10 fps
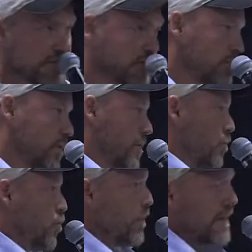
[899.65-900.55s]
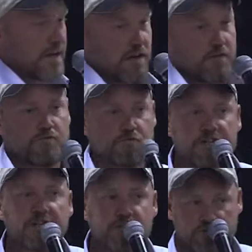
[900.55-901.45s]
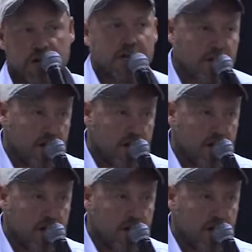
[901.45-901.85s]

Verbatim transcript: here, why we are really trying